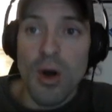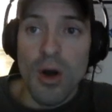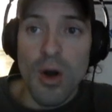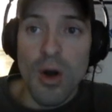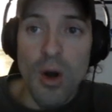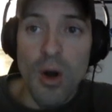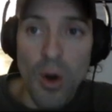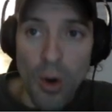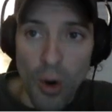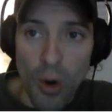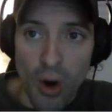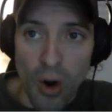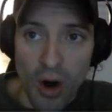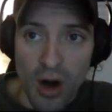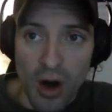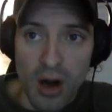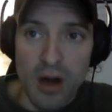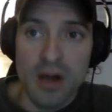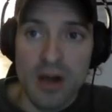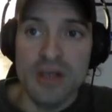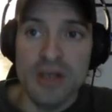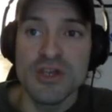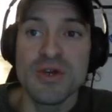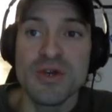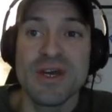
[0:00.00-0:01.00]

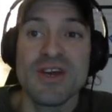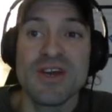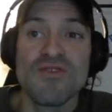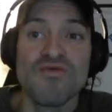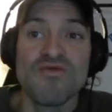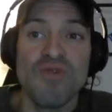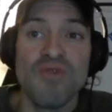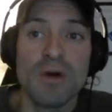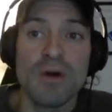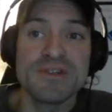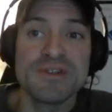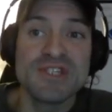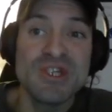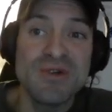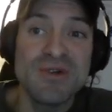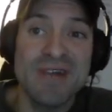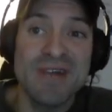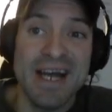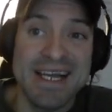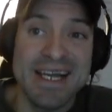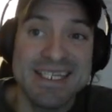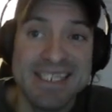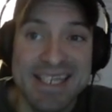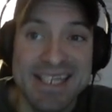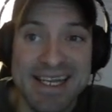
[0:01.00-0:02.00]
or you can roll 2
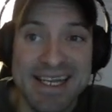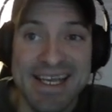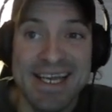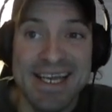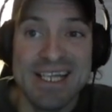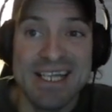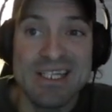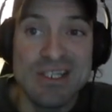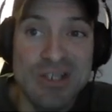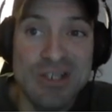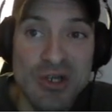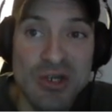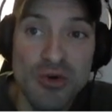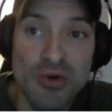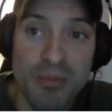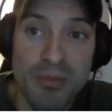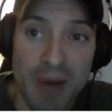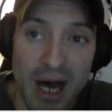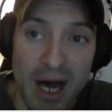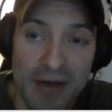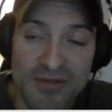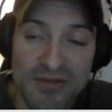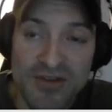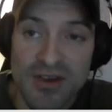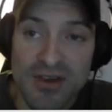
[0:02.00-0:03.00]
dice to get 2
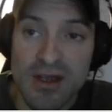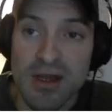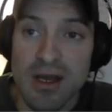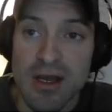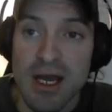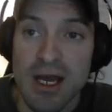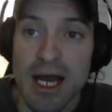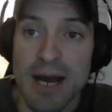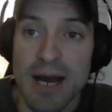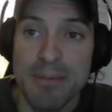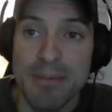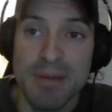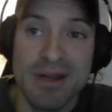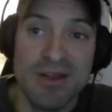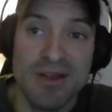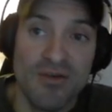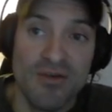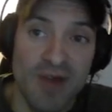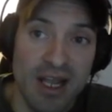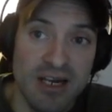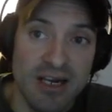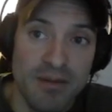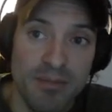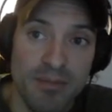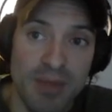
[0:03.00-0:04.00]
buffs, but they're
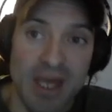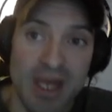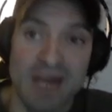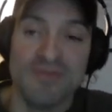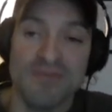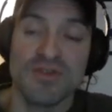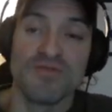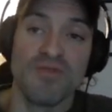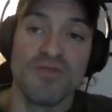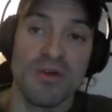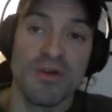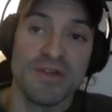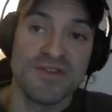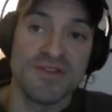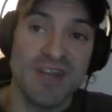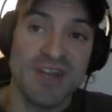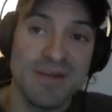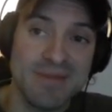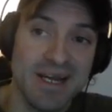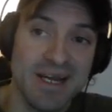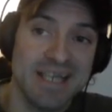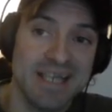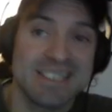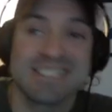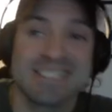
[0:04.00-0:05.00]
random. And if you roll the same
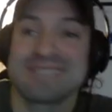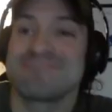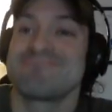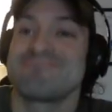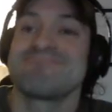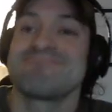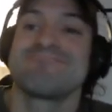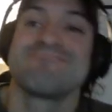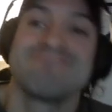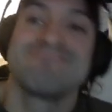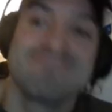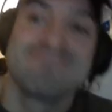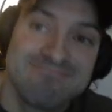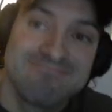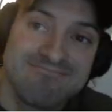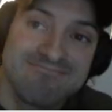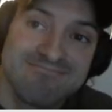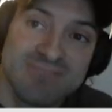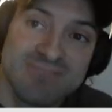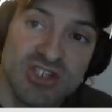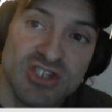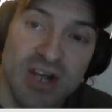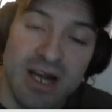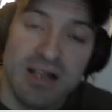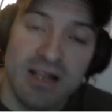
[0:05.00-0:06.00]
dice,
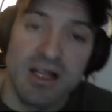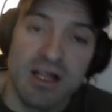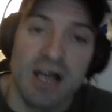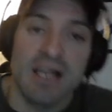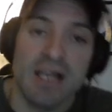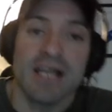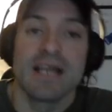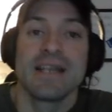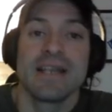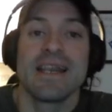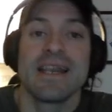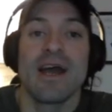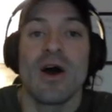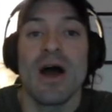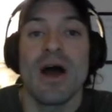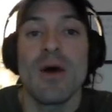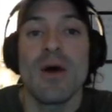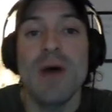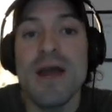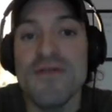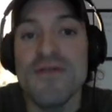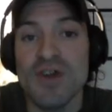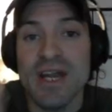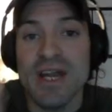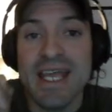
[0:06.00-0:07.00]
you're out of luck. Now,
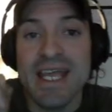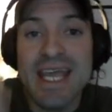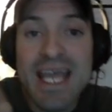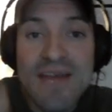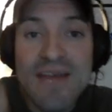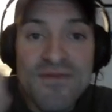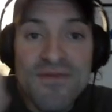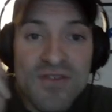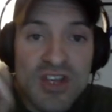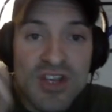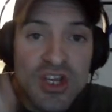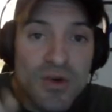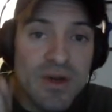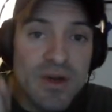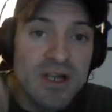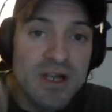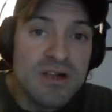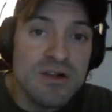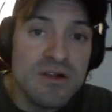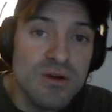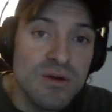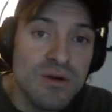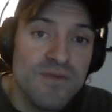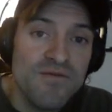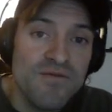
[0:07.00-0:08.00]
however, if you
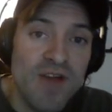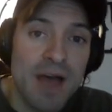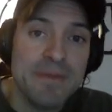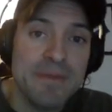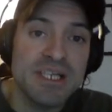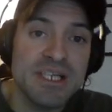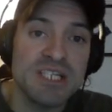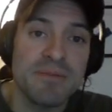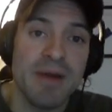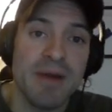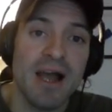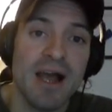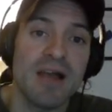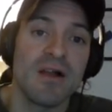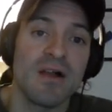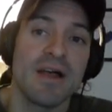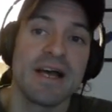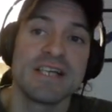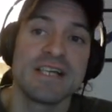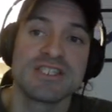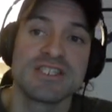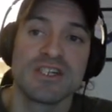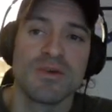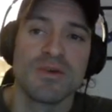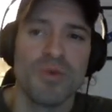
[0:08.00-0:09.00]
include Fabius Bile
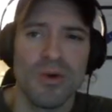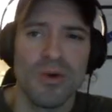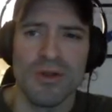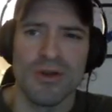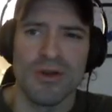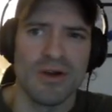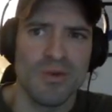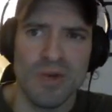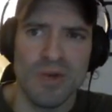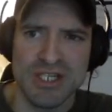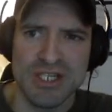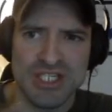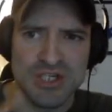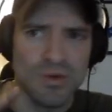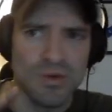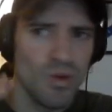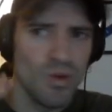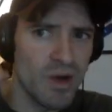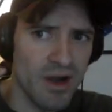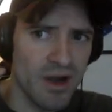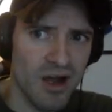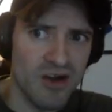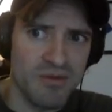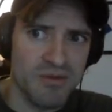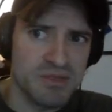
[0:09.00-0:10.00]
as your warlord, which you
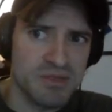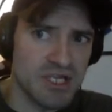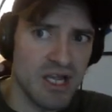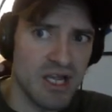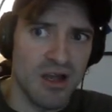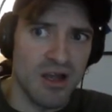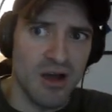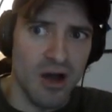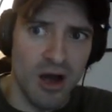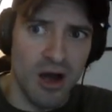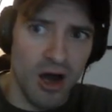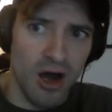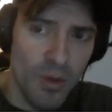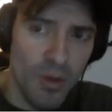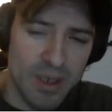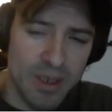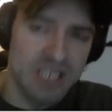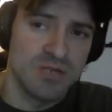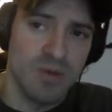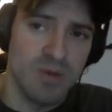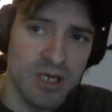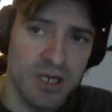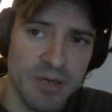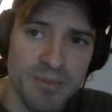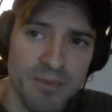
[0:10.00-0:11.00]
100%
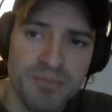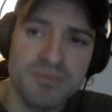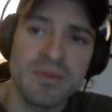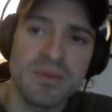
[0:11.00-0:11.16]
always will,